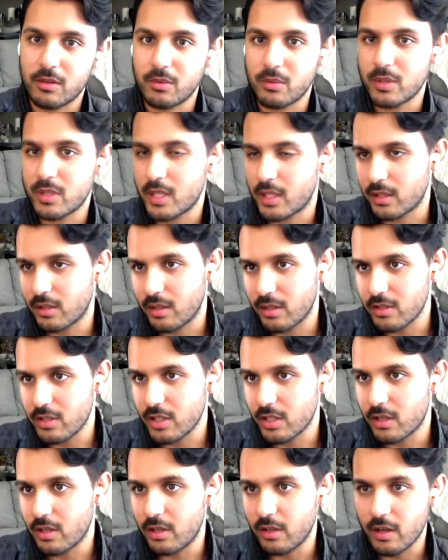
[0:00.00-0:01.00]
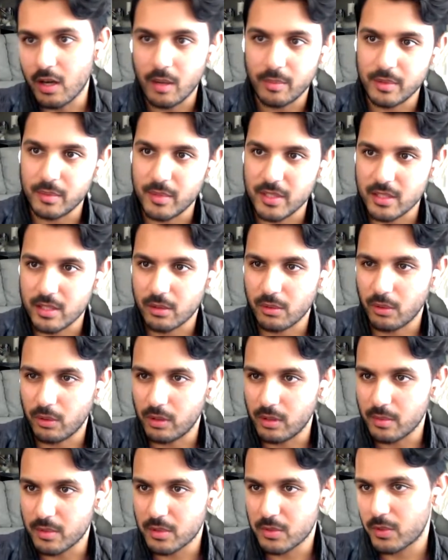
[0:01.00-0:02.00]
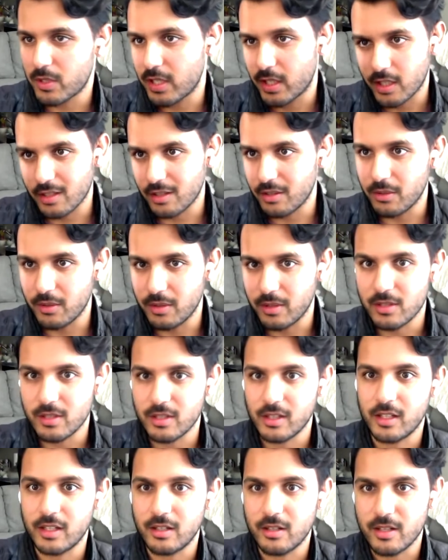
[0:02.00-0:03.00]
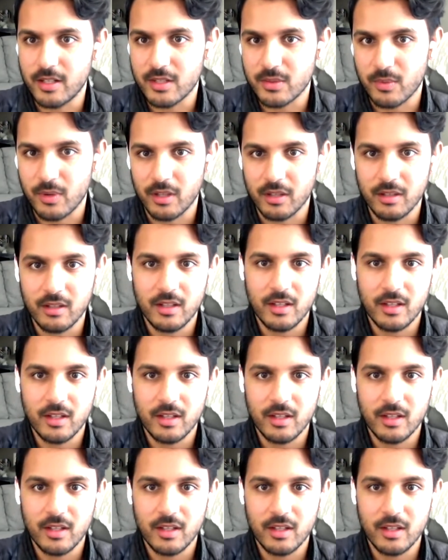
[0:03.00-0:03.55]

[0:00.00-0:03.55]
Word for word: through a technology called optimistic rollups, which I can go into later as well.